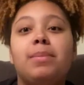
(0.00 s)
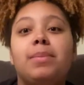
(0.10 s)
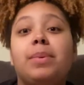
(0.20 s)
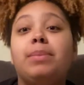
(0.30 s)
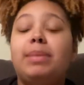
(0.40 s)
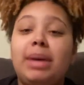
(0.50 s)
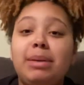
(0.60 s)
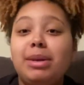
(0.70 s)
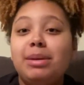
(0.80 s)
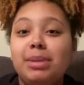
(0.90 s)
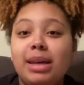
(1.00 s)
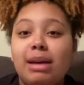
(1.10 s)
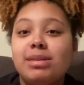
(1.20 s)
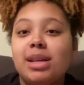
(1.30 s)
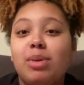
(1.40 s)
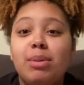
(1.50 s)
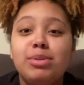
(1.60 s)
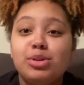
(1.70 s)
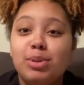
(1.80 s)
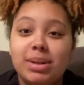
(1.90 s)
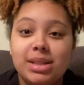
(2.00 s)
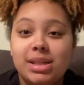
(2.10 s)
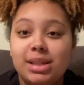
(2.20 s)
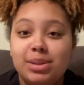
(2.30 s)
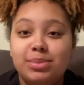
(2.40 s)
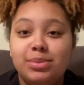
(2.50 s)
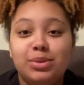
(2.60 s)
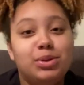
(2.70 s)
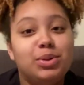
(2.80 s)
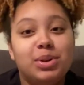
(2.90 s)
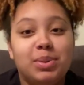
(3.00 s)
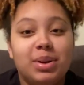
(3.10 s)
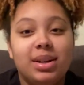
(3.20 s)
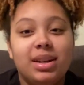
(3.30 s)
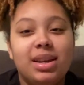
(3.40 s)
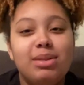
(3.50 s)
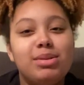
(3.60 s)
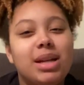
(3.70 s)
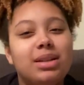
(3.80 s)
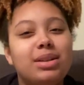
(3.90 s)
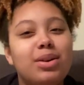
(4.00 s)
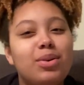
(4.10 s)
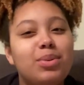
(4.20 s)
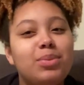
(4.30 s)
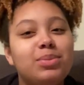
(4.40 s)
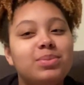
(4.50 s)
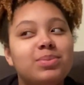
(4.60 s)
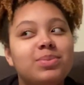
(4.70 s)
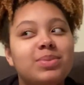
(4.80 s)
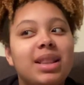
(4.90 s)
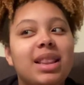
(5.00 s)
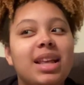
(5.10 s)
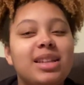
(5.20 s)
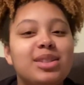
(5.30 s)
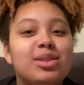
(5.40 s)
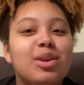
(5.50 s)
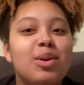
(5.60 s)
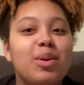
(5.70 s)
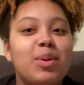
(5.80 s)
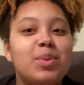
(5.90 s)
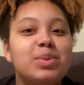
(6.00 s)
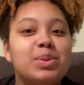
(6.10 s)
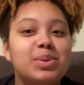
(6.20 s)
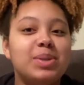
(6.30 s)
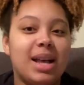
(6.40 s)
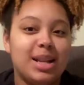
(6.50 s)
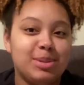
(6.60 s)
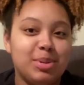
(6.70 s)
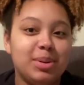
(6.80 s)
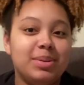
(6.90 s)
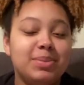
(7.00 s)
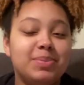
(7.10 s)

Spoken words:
But me, I was like, well, I'm just gonna go back to sleep. You go to work. And he was like, no, let's go to the hospital.